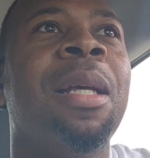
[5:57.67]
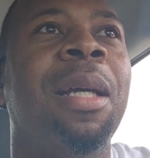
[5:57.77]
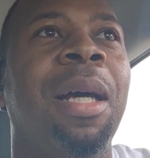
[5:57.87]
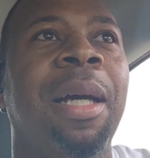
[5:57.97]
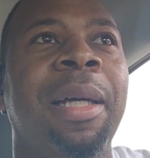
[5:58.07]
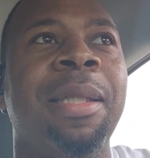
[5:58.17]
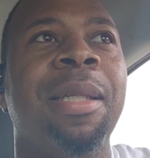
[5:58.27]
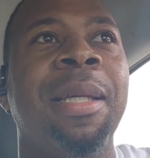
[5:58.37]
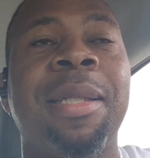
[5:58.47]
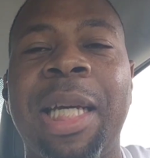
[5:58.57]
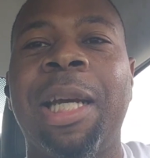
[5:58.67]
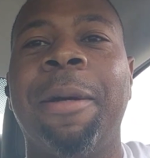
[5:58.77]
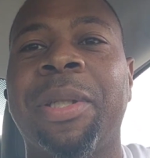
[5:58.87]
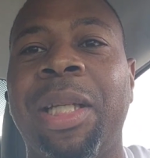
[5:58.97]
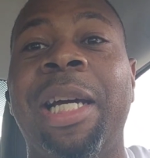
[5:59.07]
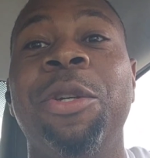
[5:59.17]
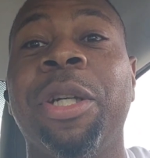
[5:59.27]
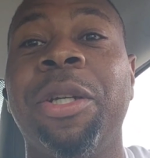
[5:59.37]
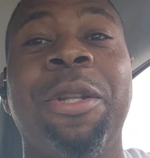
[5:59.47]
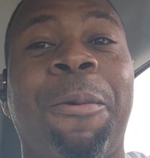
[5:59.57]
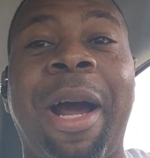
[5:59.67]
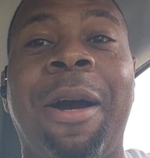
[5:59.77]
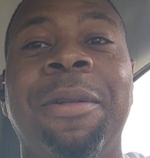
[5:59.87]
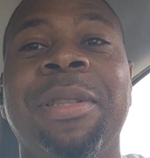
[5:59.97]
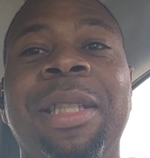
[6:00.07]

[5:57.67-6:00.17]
uh, it's, it's, set up so that you can do the route